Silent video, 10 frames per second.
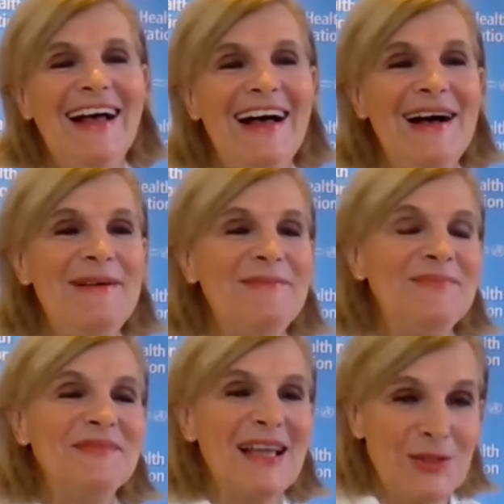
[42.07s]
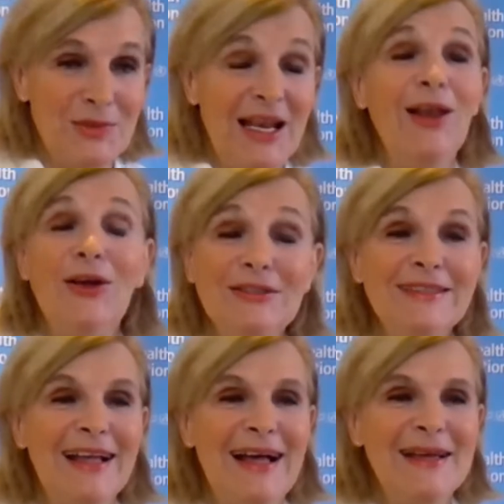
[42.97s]
Has been a long
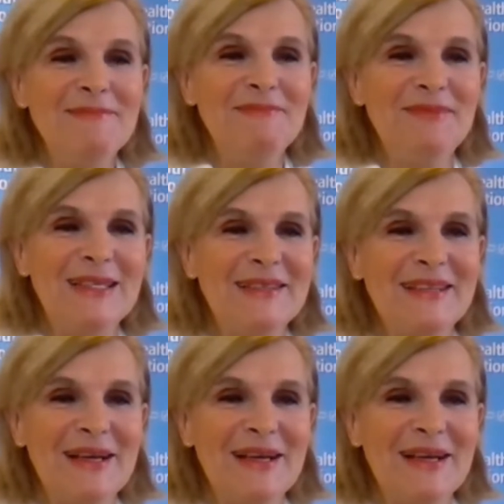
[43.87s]
time, but